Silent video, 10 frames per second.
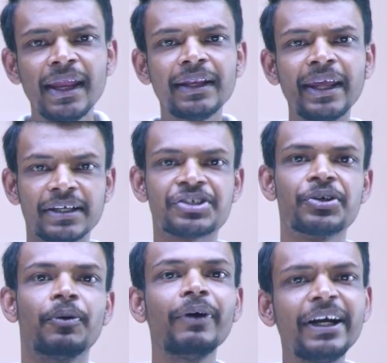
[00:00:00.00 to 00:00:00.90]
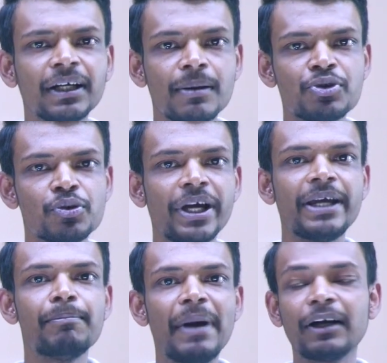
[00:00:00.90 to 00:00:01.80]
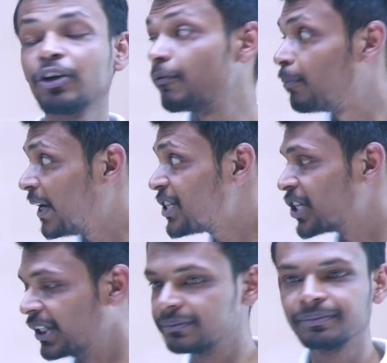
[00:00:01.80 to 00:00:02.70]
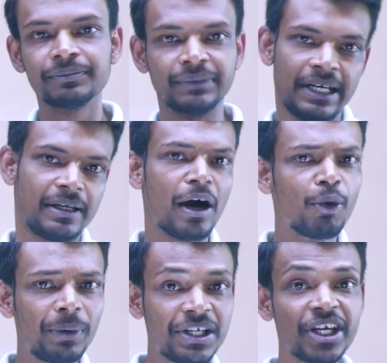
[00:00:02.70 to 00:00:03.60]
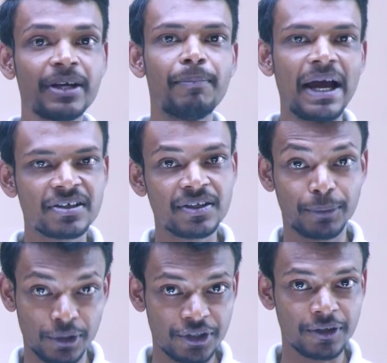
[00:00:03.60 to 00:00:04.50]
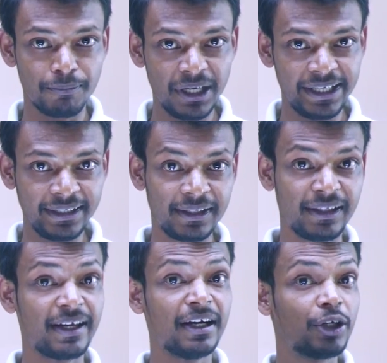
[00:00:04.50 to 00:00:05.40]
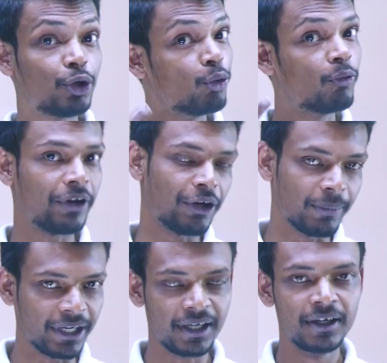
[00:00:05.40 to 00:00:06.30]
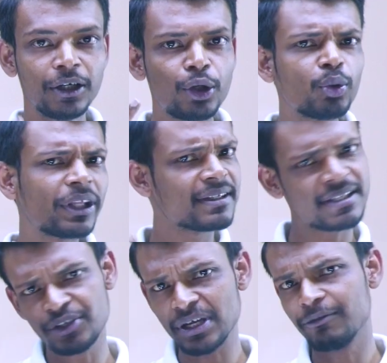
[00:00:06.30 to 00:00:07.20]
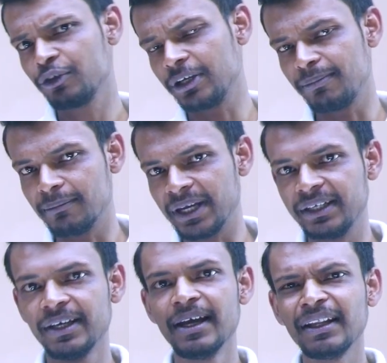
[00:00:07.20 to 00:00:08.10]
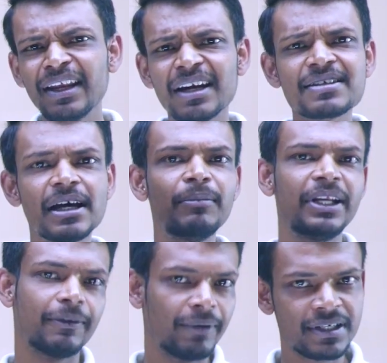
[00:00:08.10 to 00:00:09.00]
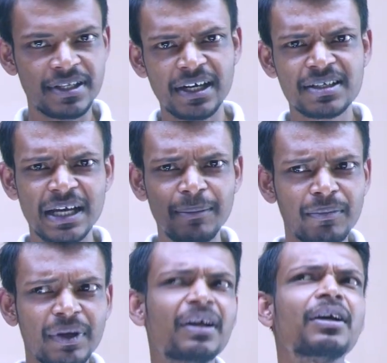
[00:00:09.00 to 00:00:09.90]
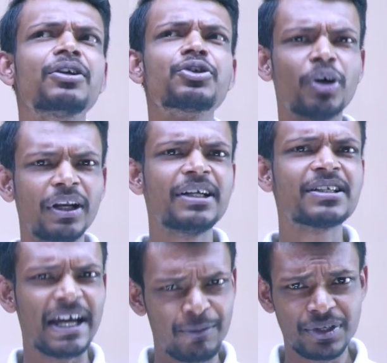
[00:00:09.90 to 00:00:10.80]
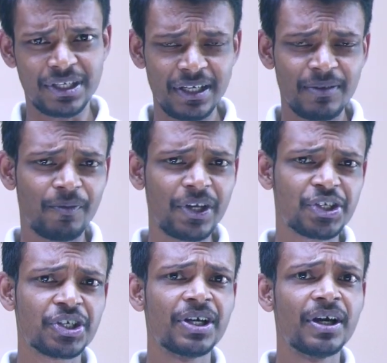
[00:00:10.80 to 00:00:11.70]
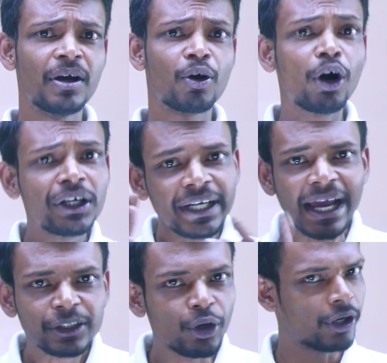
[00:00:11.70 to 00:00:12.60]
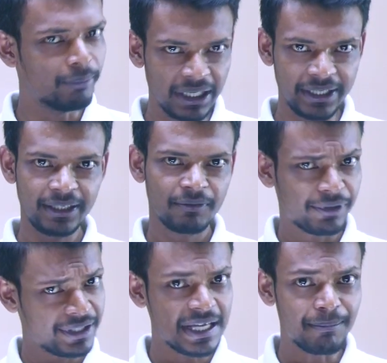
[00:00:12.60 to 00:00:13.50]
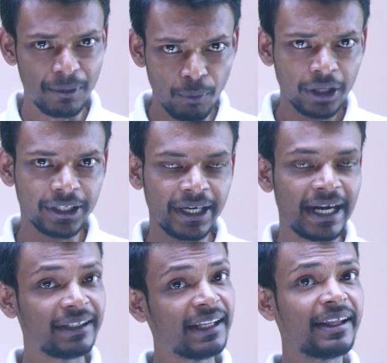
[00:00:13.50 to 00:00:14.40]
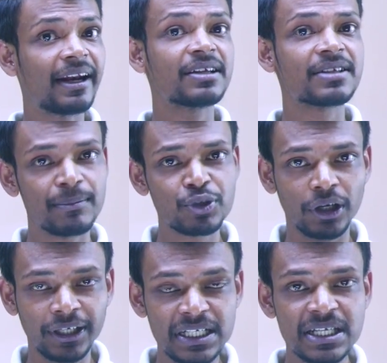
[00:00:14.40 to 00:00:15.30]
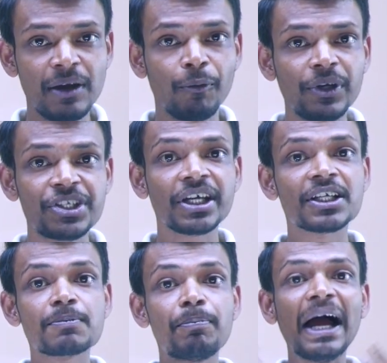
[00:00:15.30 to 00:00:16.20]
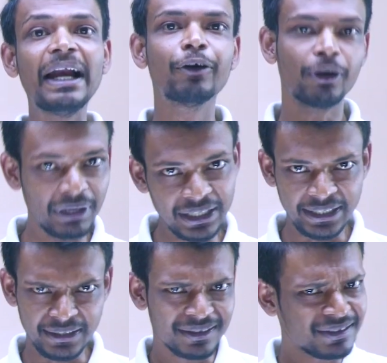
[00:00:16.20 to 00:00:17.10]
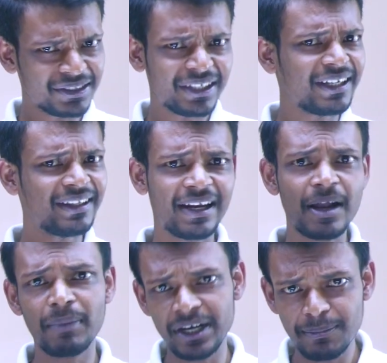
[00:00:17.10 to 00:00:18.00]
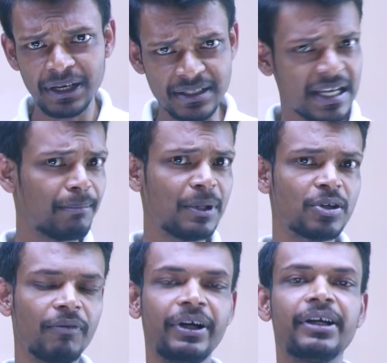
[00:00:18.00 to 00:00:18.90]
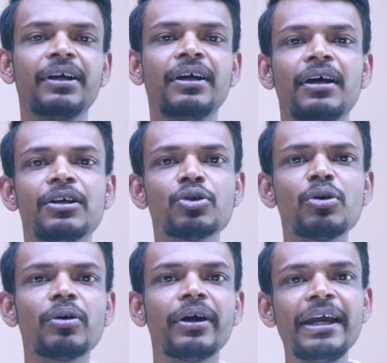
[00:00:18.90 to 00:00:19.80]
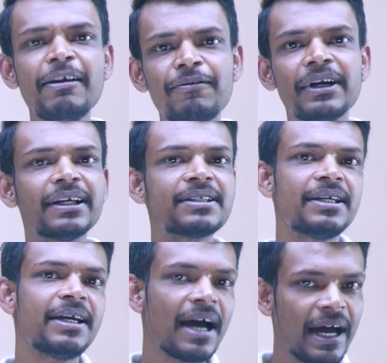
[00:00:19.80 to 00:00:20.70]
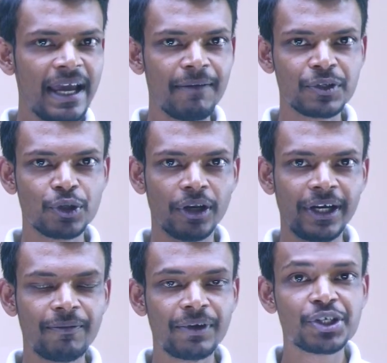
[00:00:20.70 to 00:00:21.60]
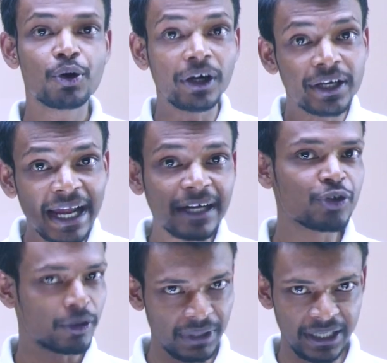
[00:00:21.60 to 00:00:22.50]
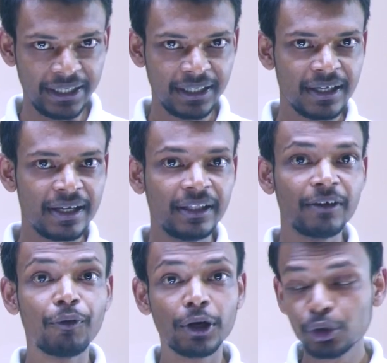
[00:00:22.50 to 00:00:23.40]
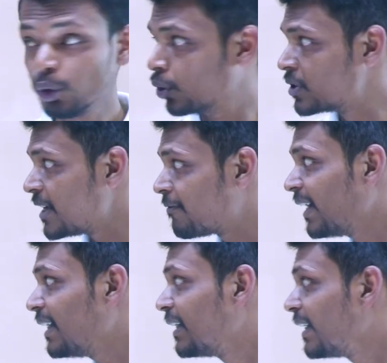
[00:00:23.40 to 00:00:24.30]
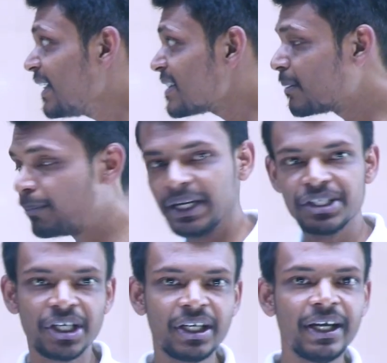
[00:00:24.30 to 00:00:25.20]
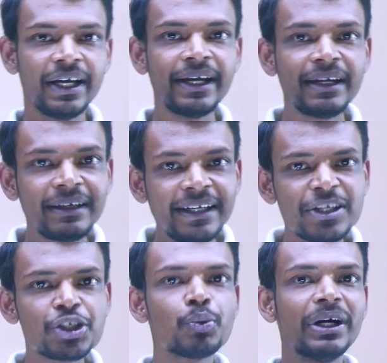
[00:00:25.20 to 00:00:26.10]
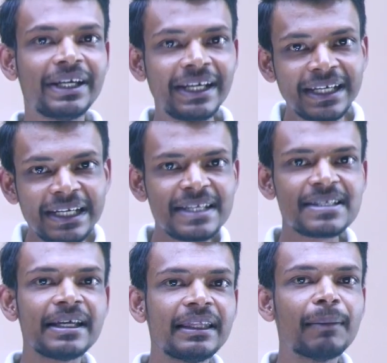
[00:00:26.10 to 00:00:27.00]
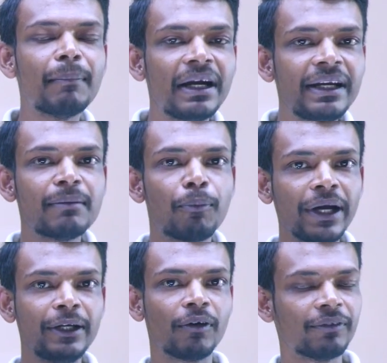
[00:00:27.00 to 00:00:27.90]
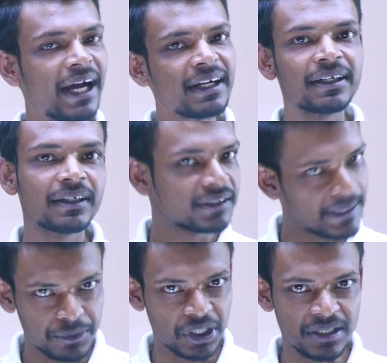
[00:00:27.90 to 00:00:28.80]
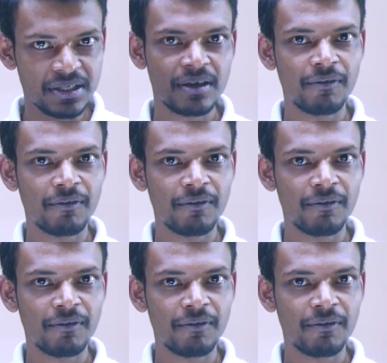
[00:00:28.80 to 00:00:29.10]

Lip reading: Next, when it comes to the impact of pressure, that how pressure impacts the process of melting, then there are two phenomena, two things that you have to keep in mind. There are some liquids, there are some solids, I would say, which contract on melting, for example water, and then there are some solids which expand on melting. Generally there are multiple examples of it. So if, let us say, I have a solid which contracts on melting, then for those, if I increase the pressure, it leads to a decrease in the melting point of that substance.